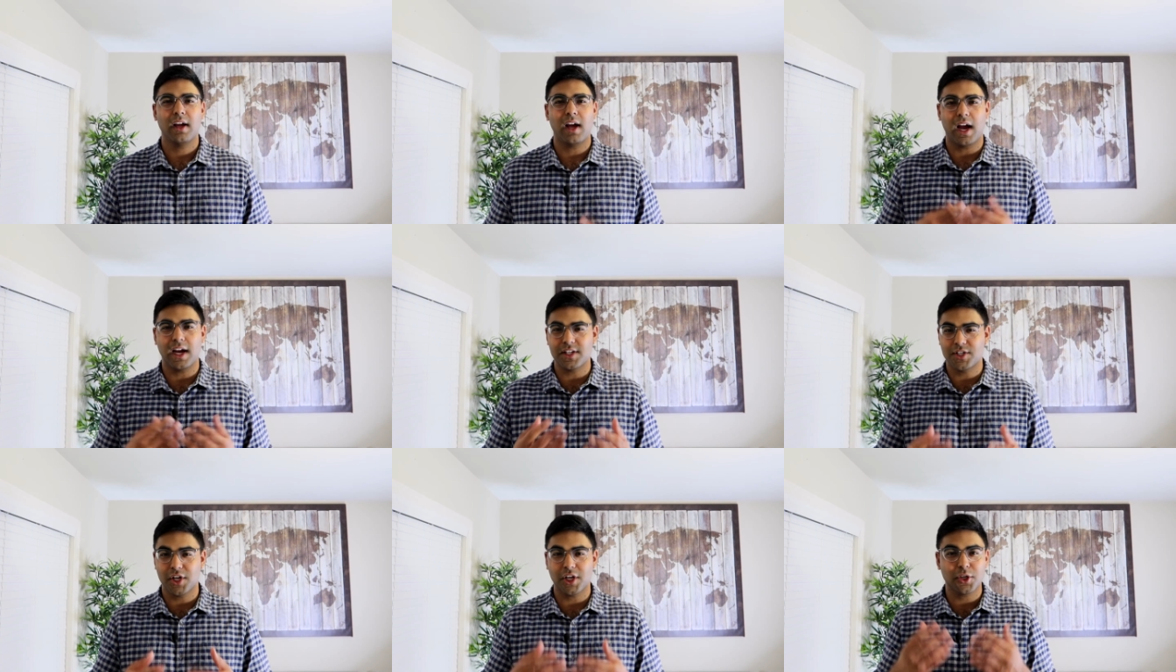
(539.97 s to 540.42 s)

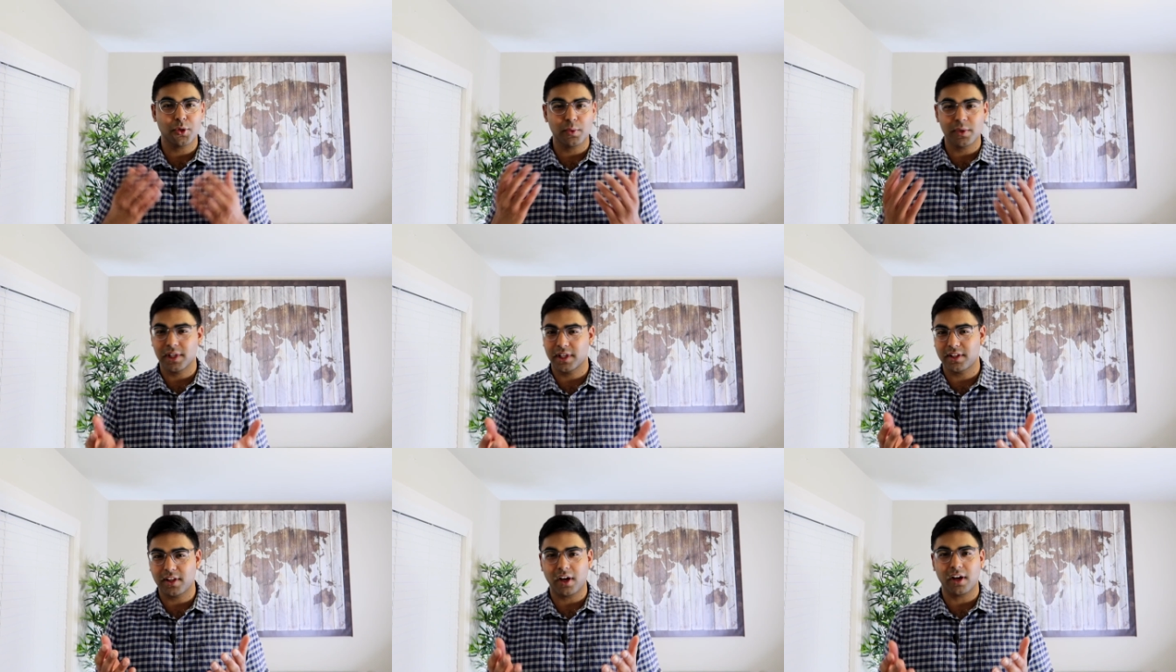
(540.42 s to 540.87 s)
I
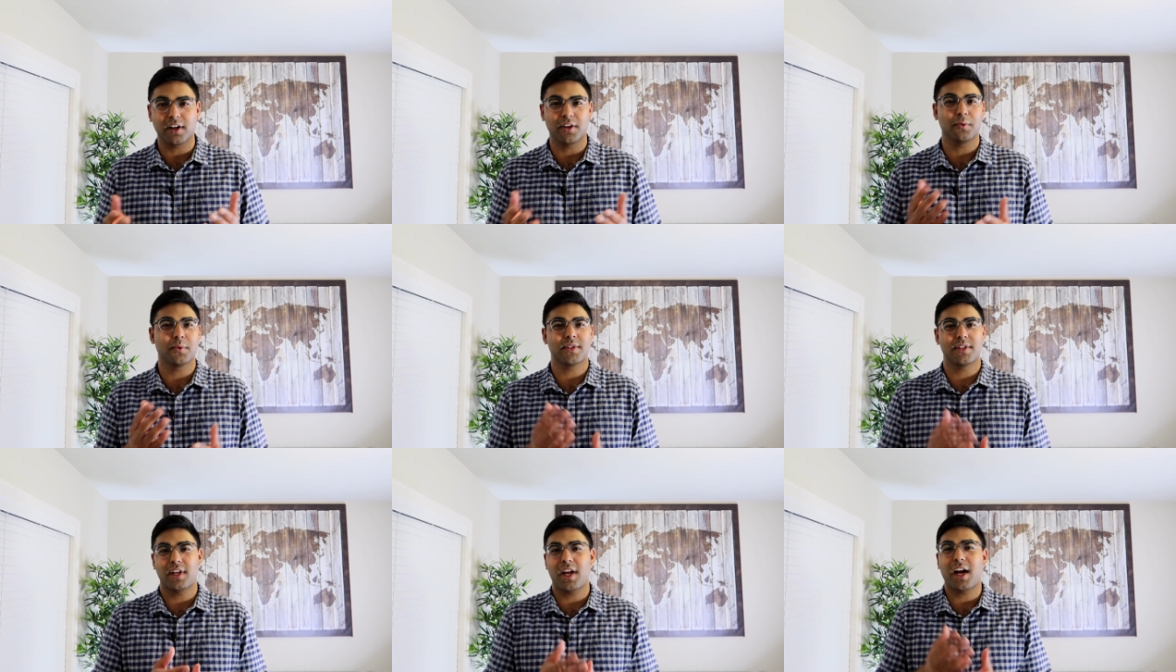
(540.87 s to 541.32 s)
genuinely thought it
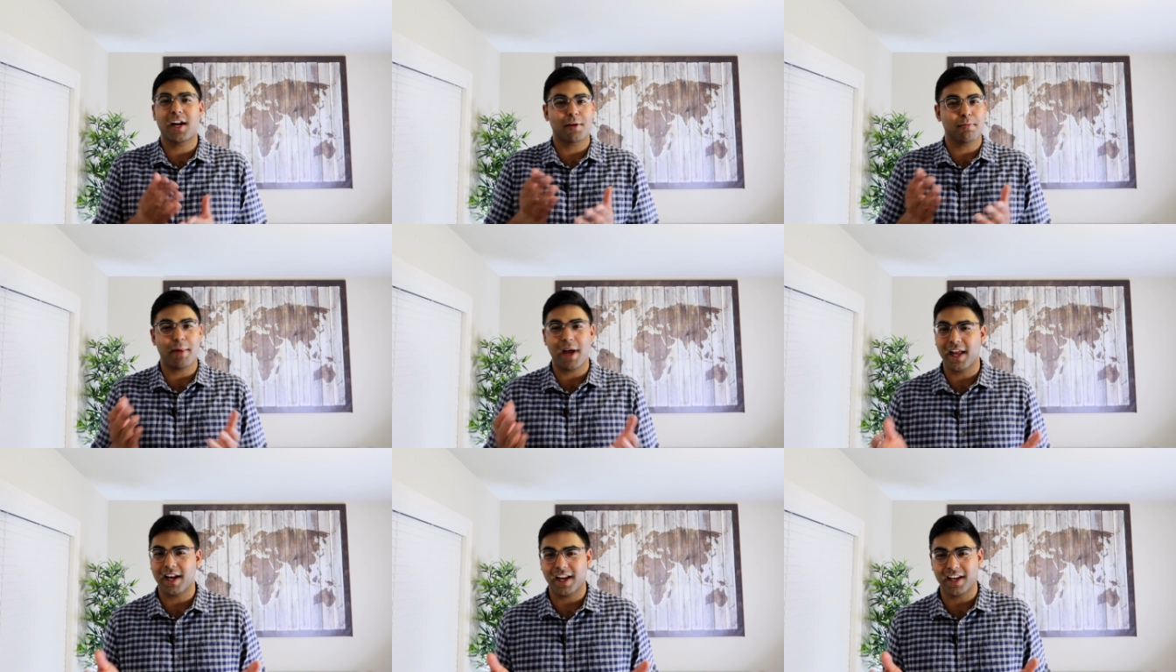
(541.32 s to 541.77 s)
was not a
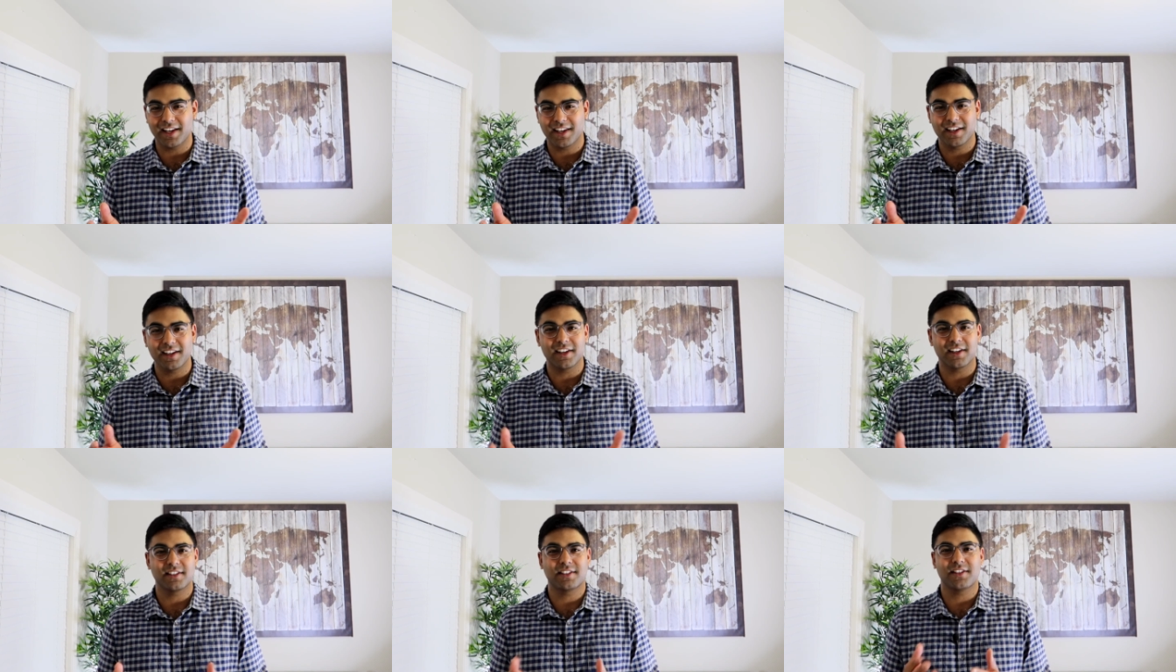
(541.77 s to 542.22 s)
bad
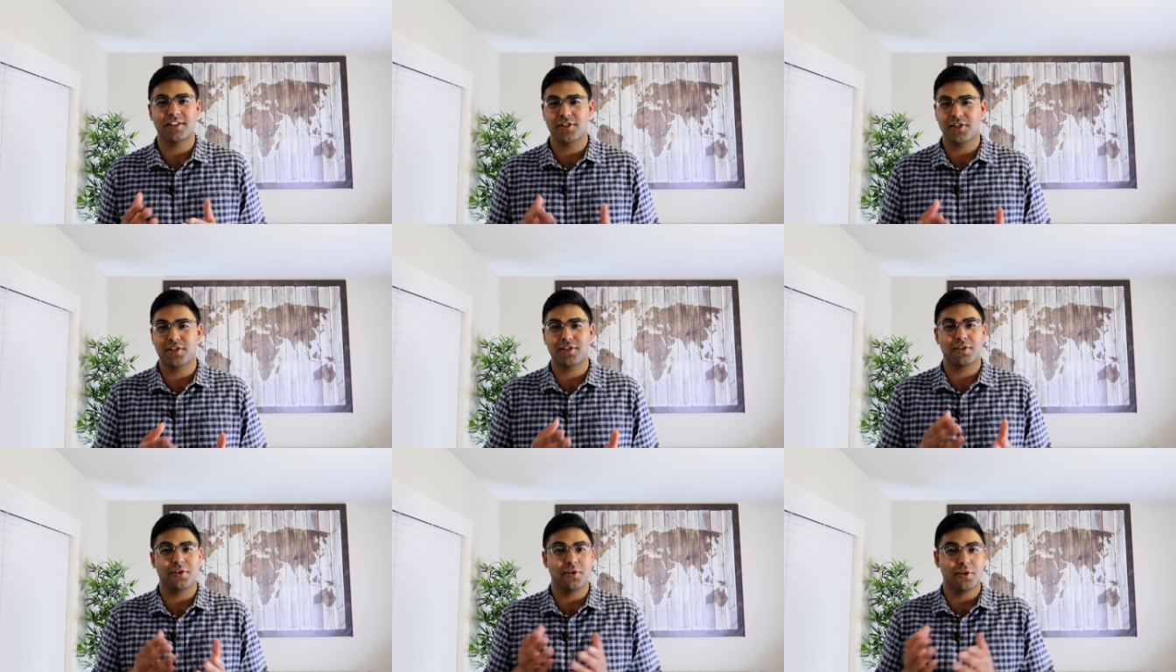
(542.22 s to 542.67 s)
idea to
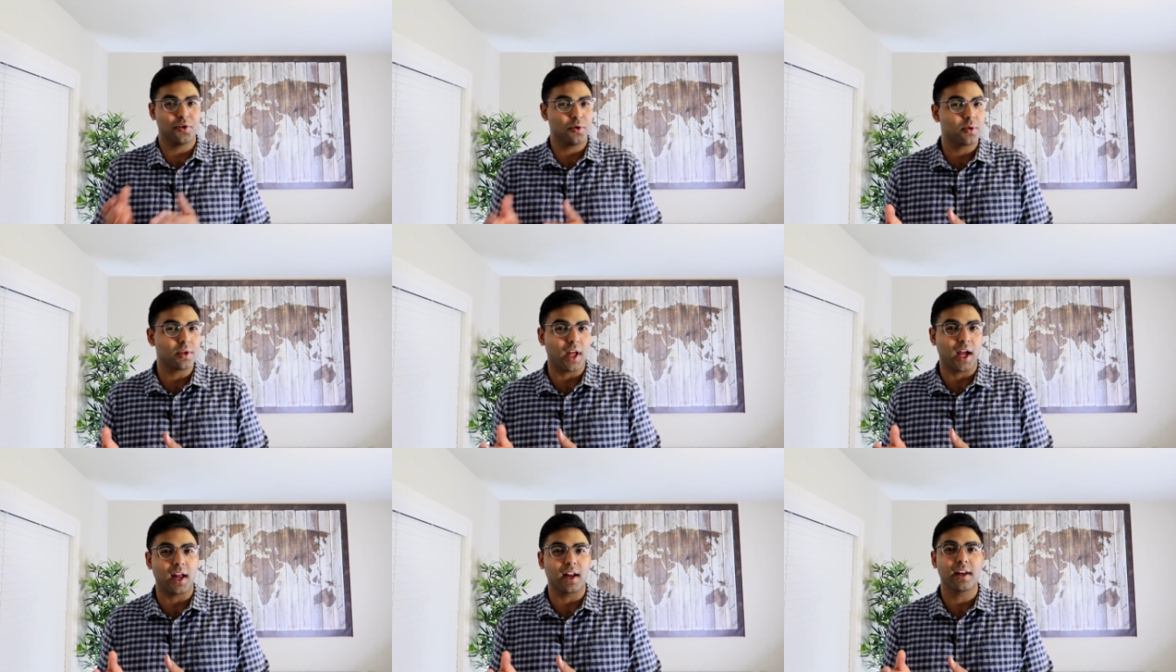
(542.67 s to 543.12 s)
just do
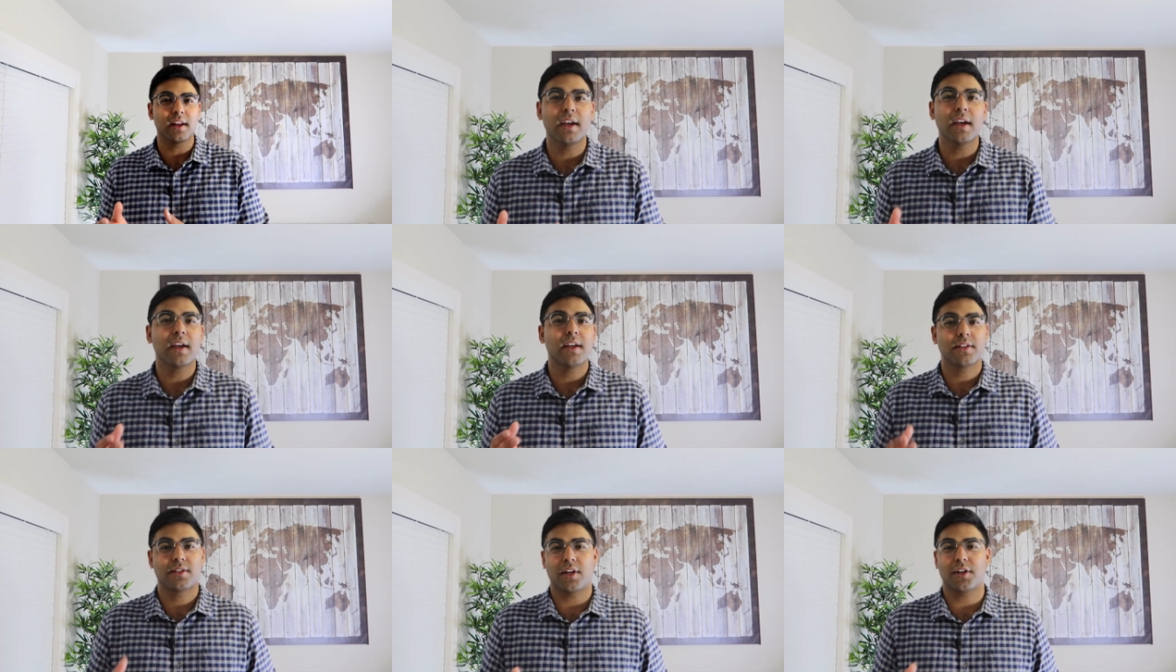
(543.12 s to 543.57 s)
that,
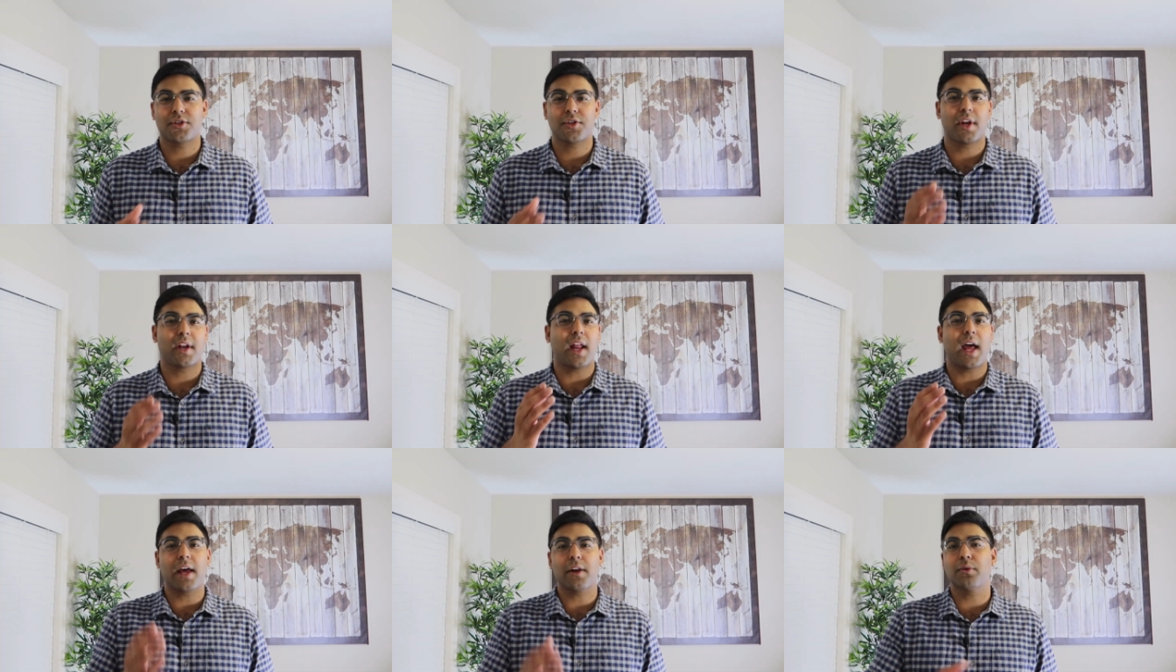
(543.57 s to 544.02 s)
such
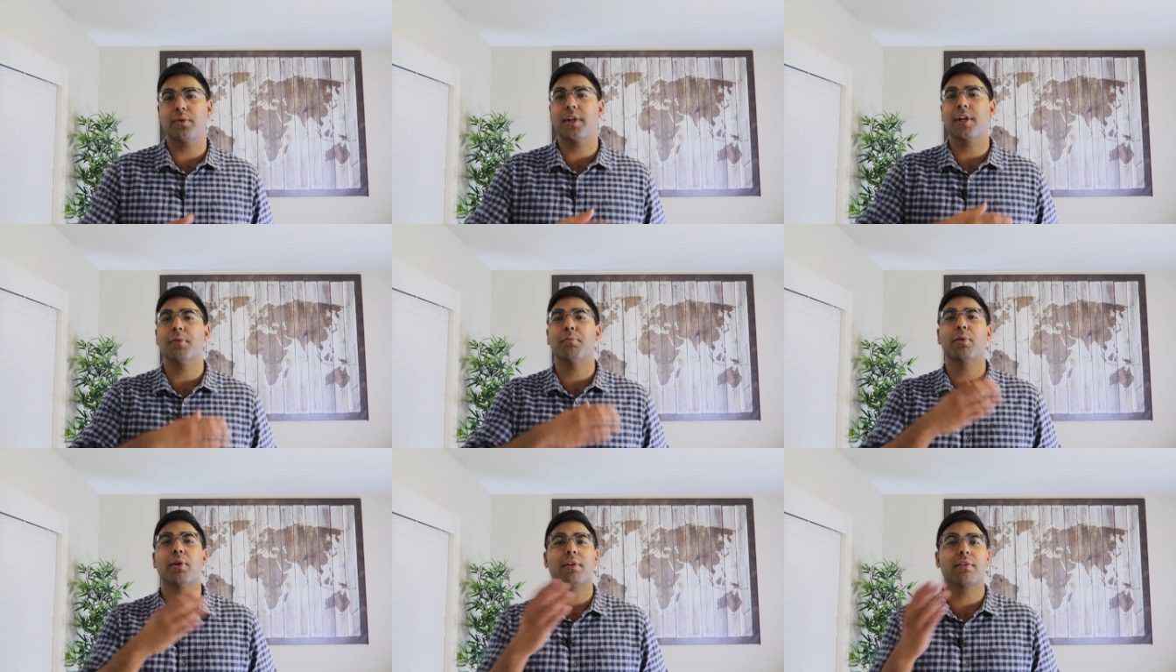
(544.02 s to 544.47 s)
that I don't
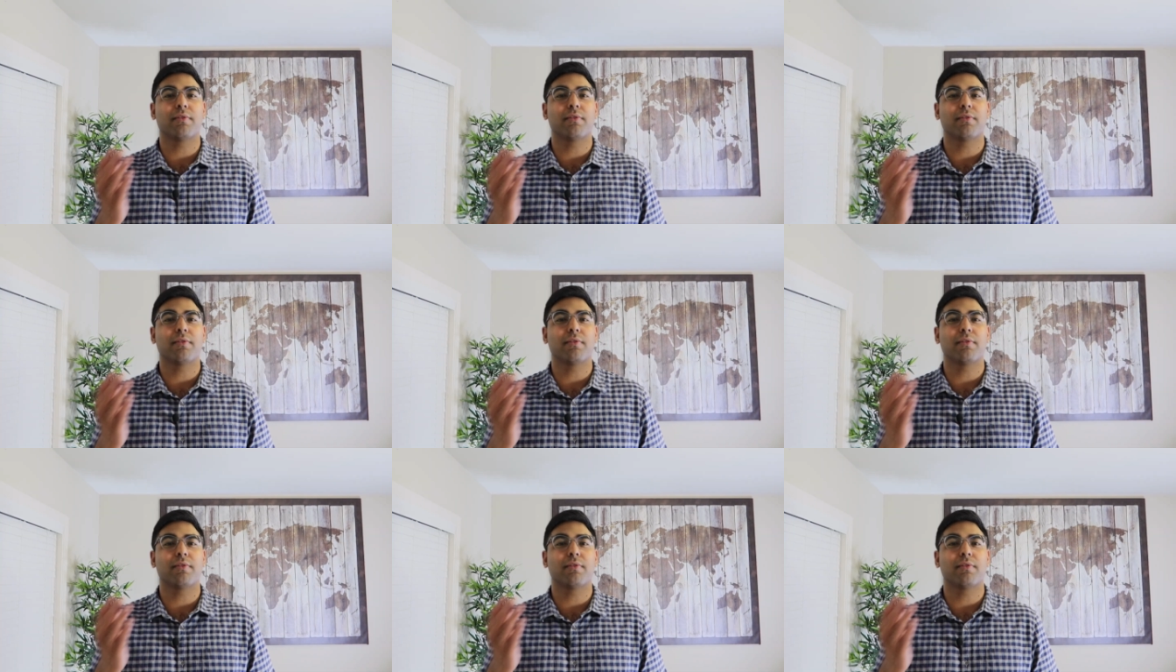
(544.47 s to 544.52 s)
need to put